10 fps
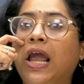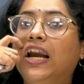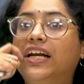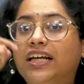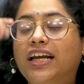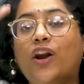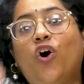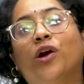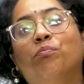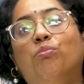It
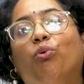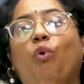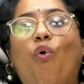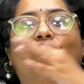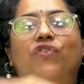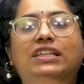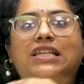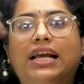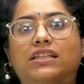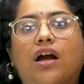cannot move. It's
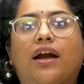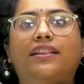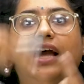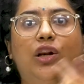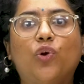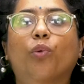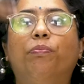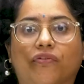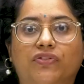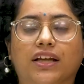like stuck in that loop
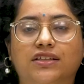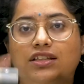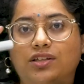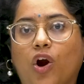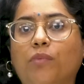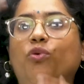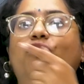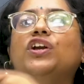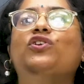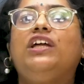of things. It's not
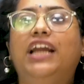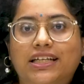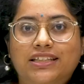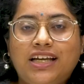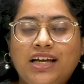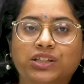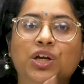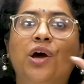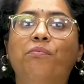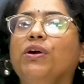moving to the next stage
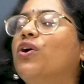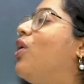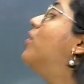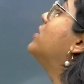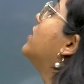because